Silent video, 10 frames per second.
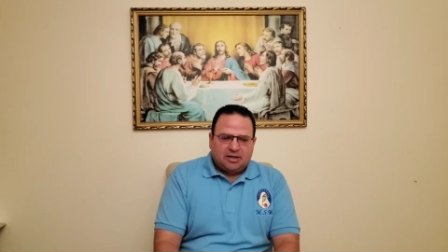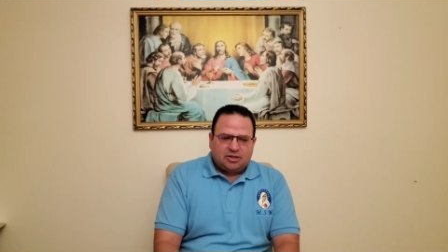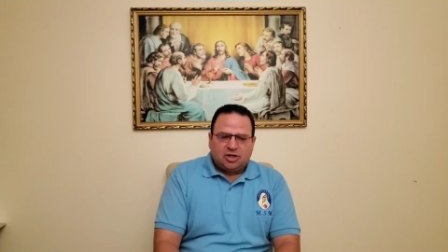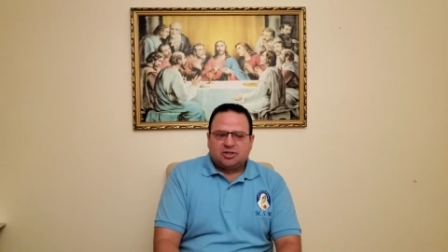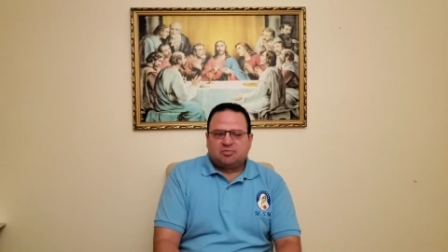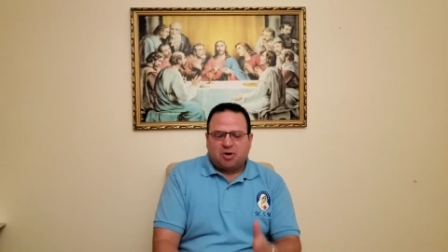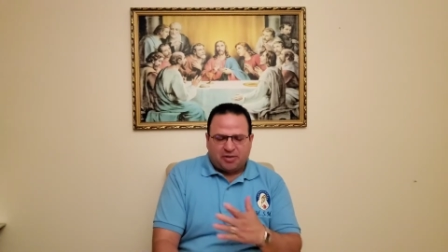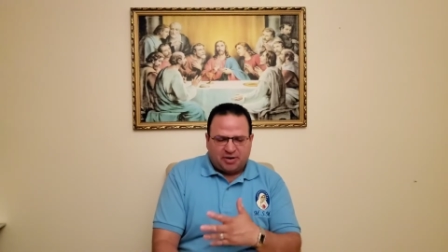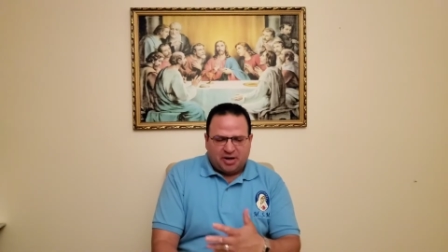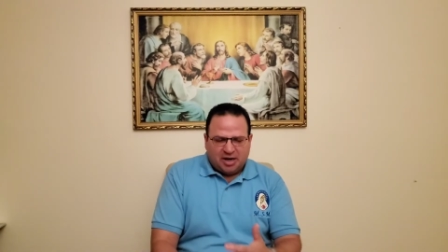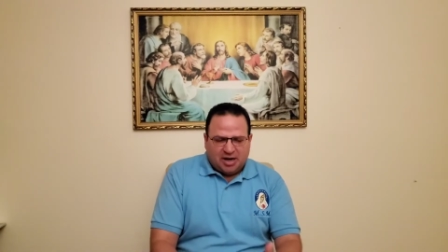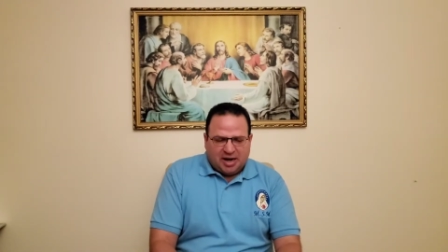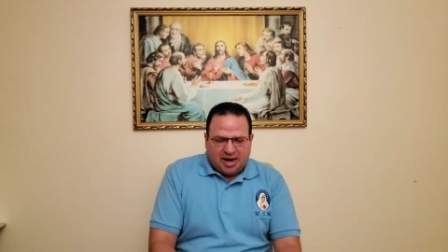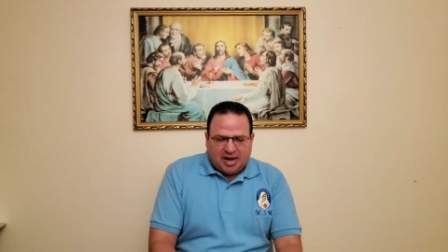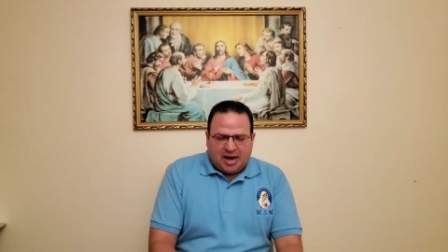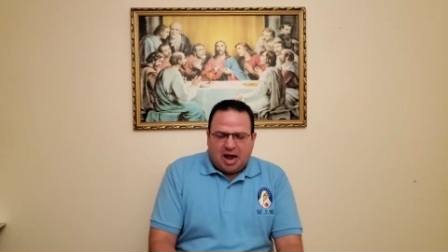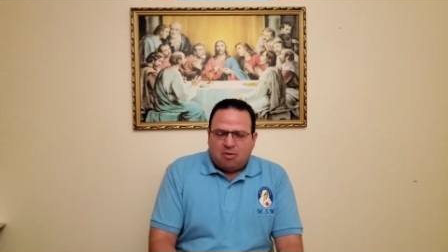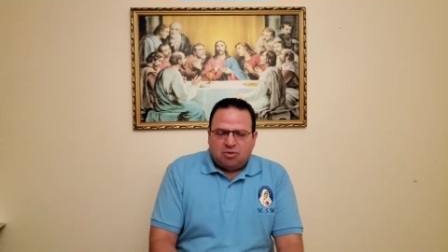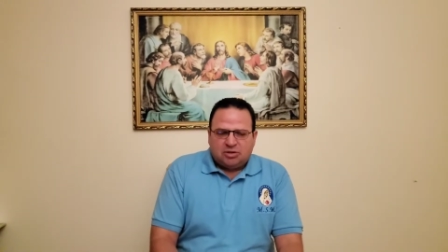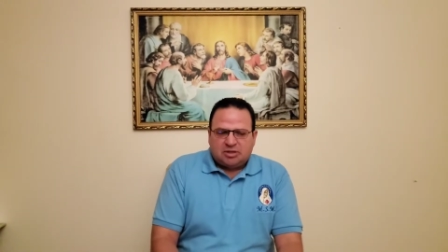John's brother, and
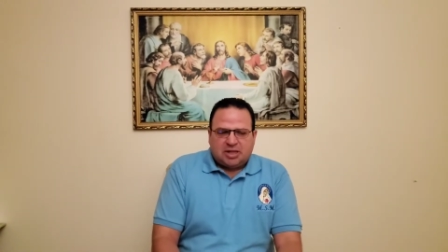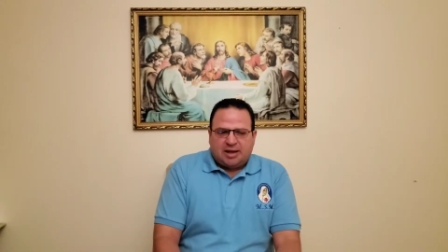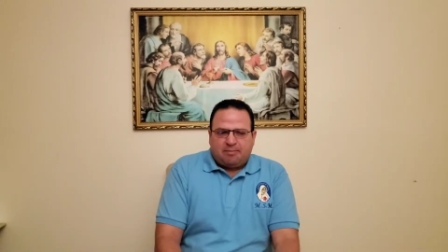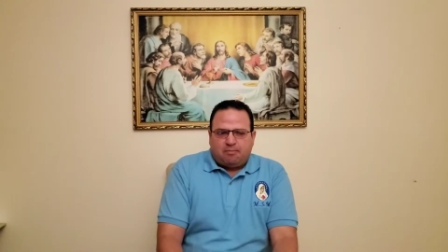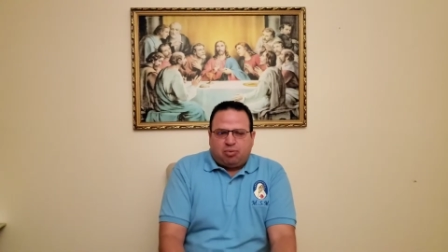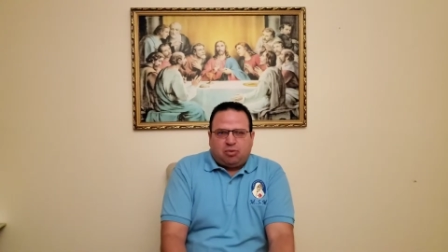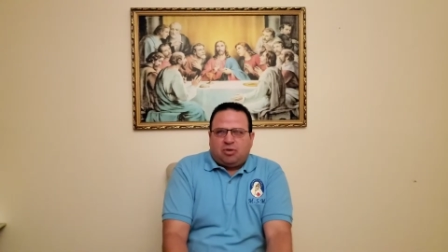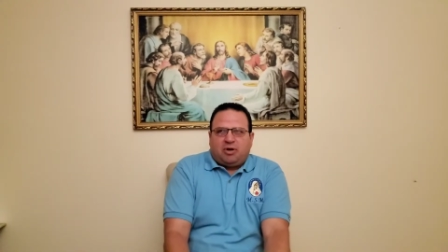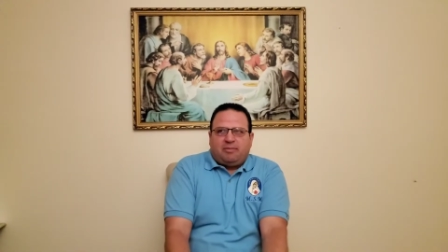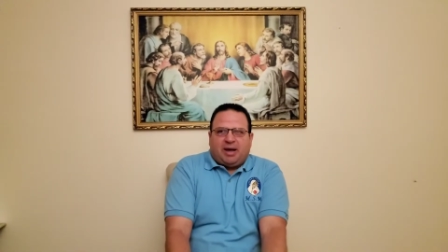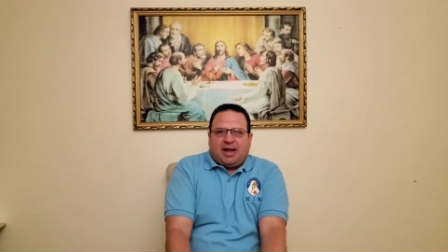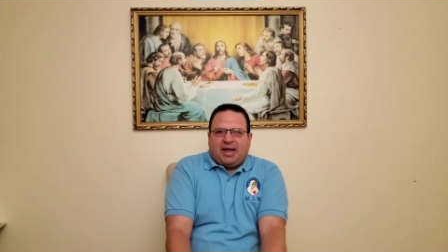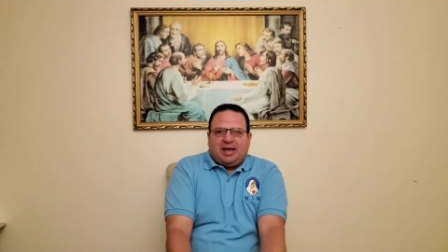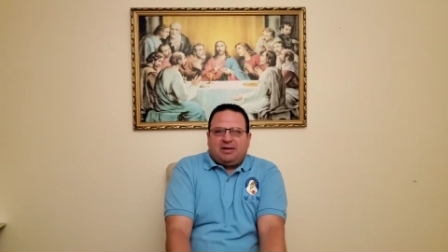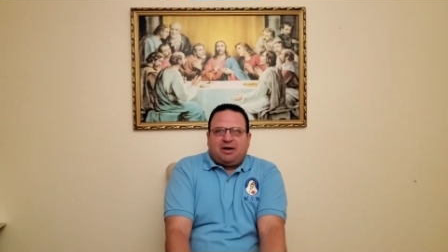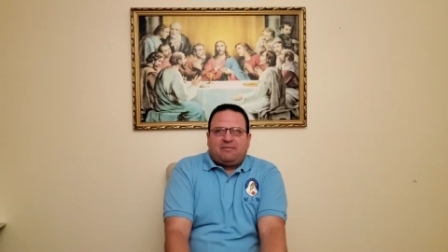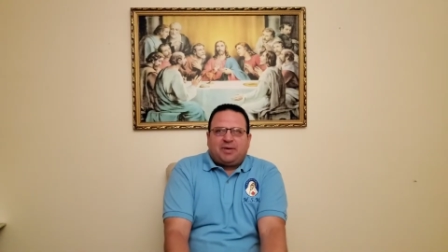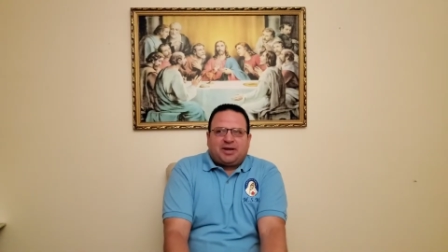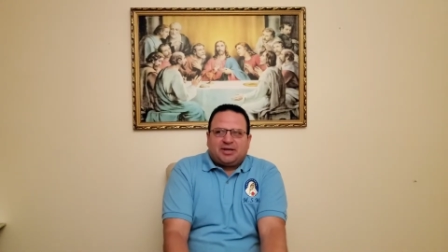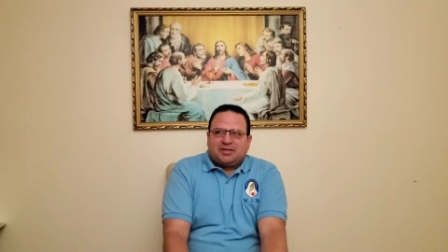I was like blowing my head off,
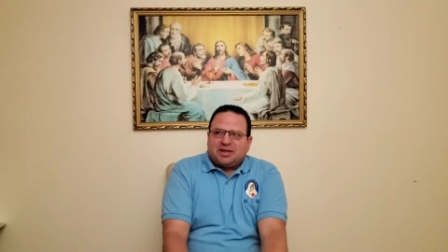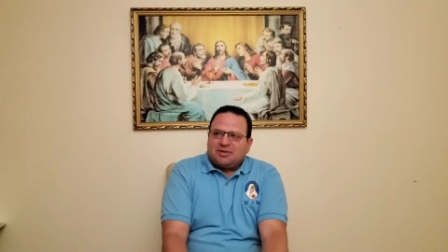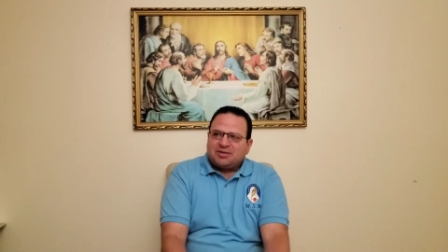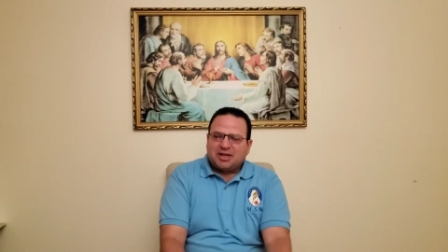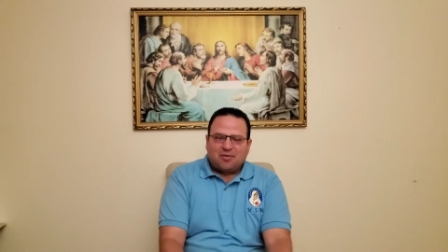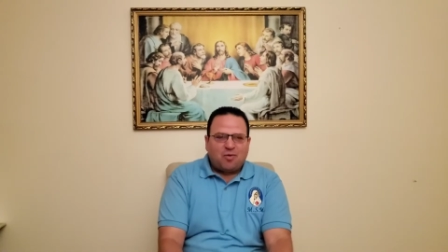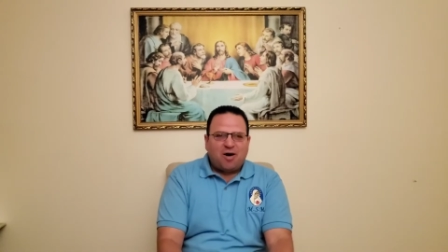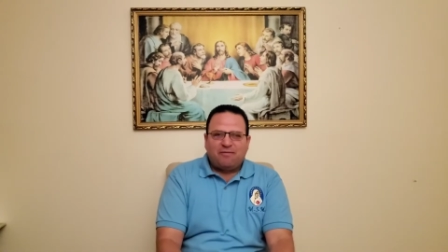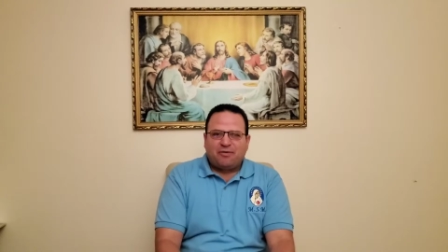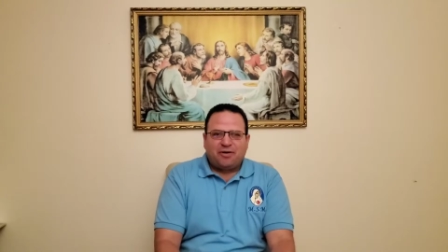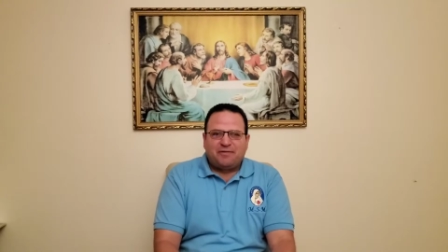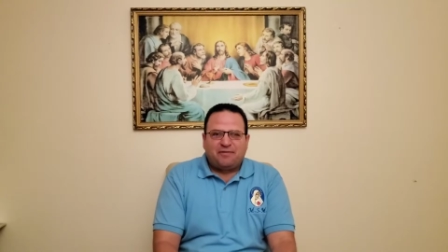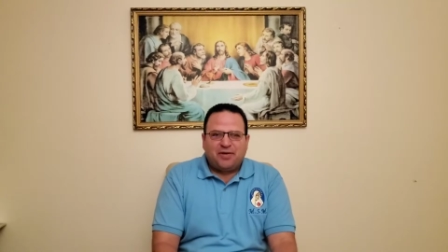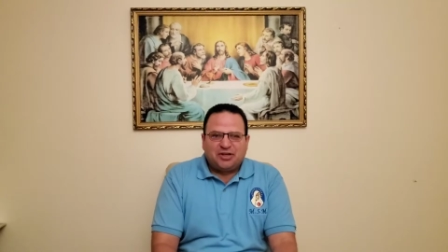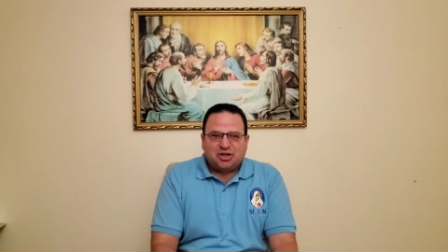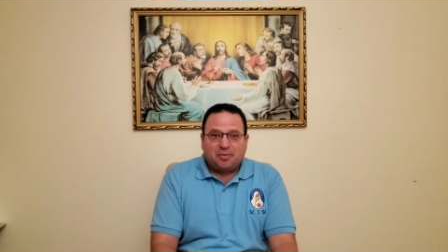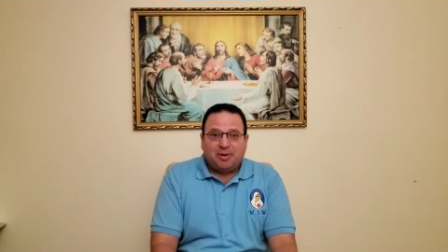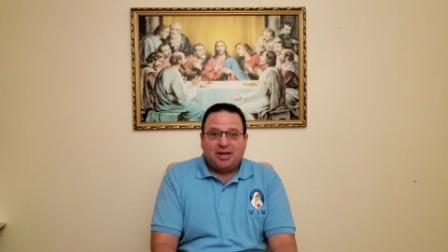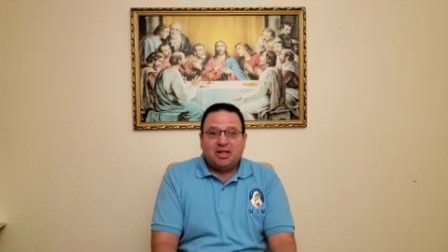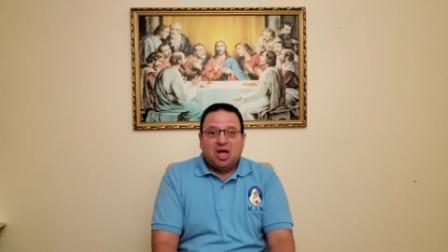because I was like, wow, for a
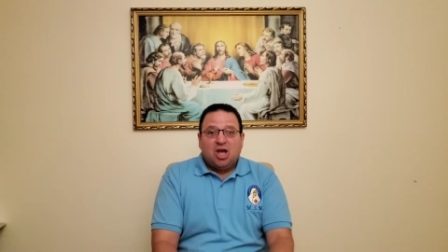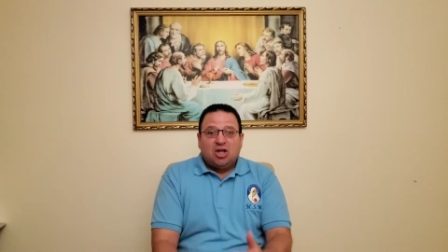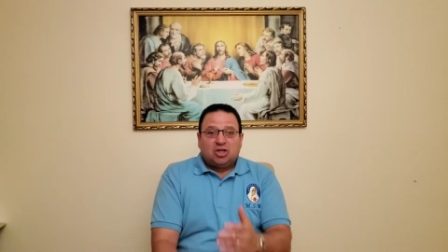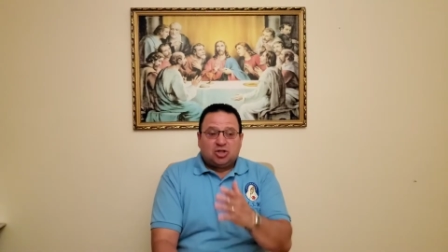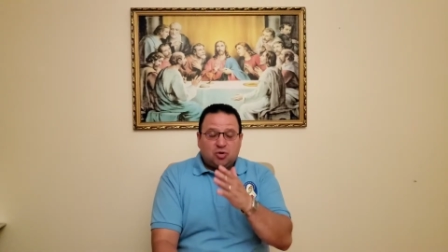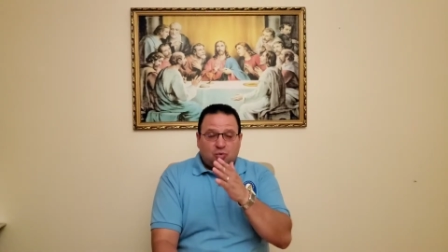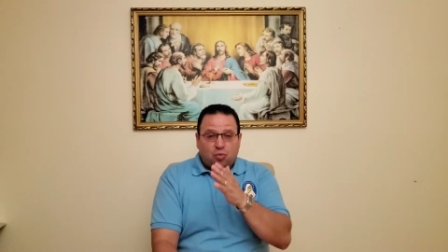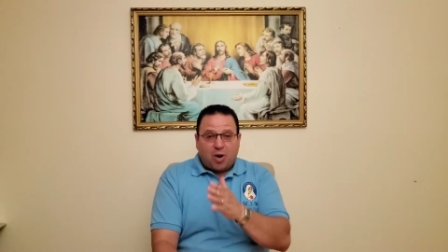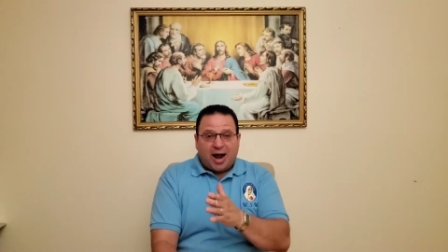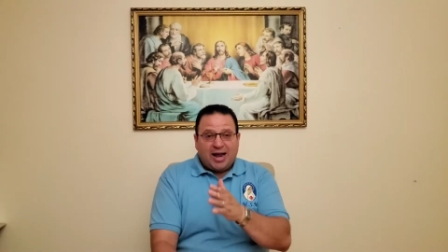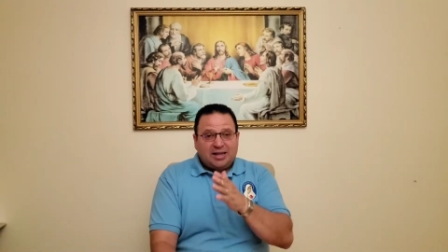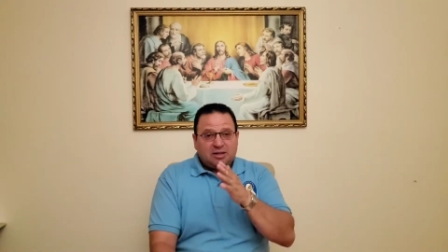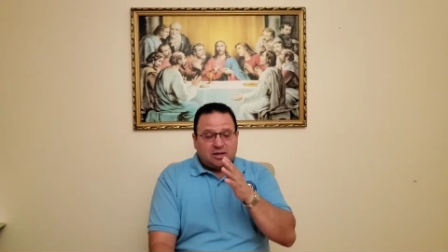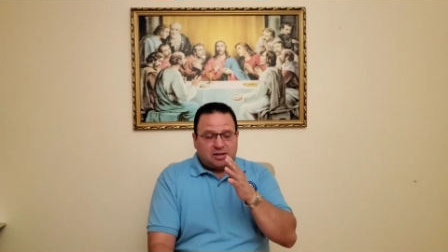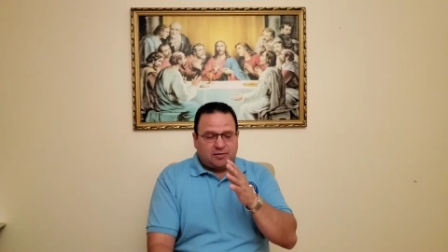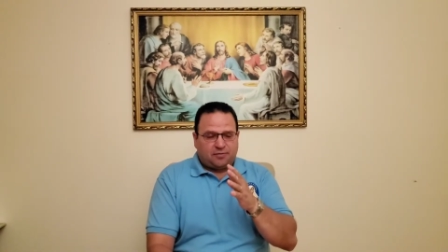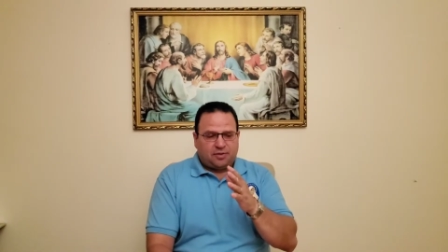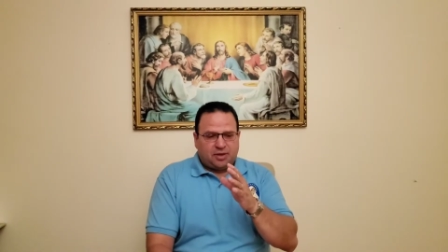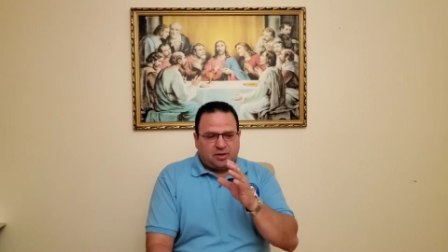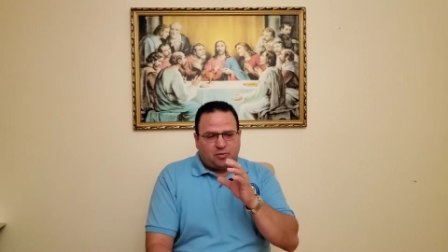fisherman to write
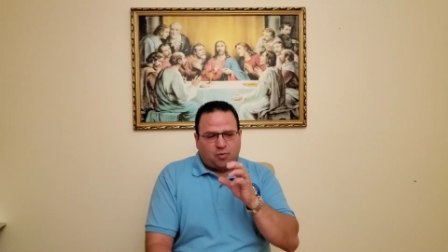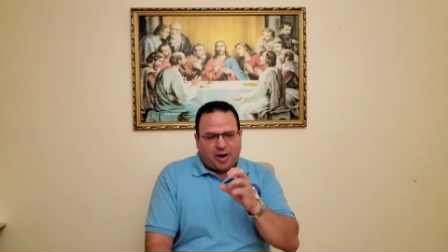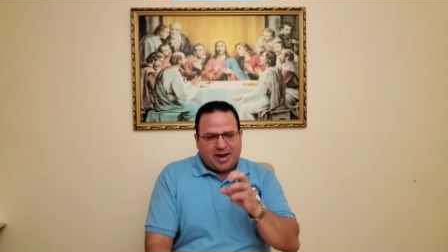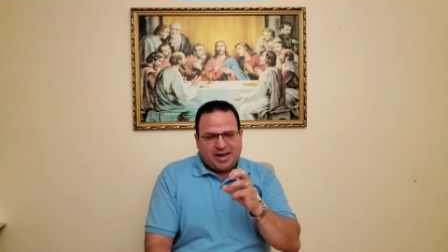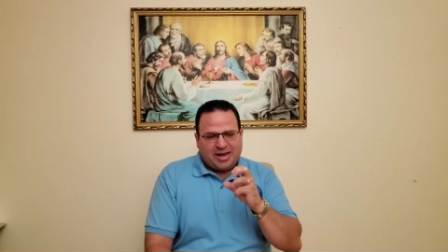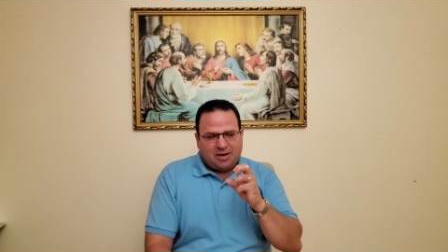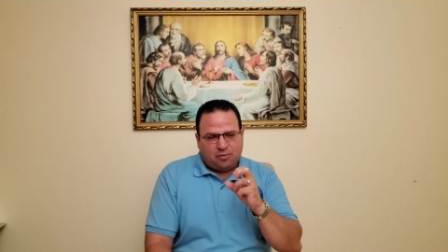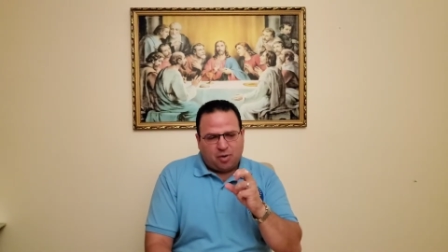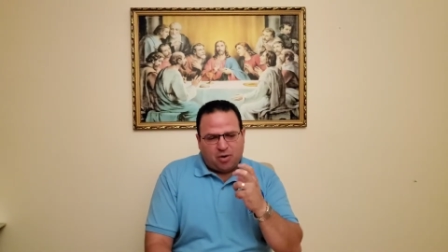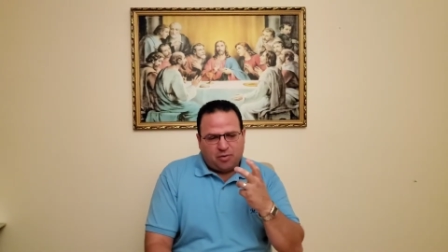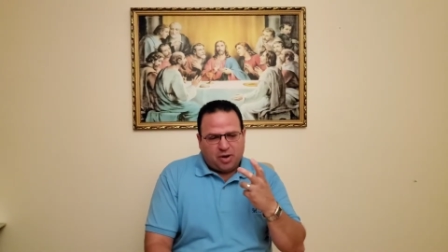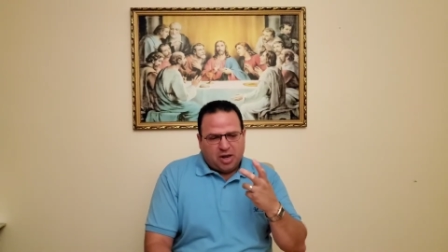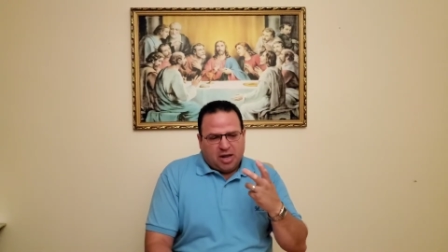the way he wrote,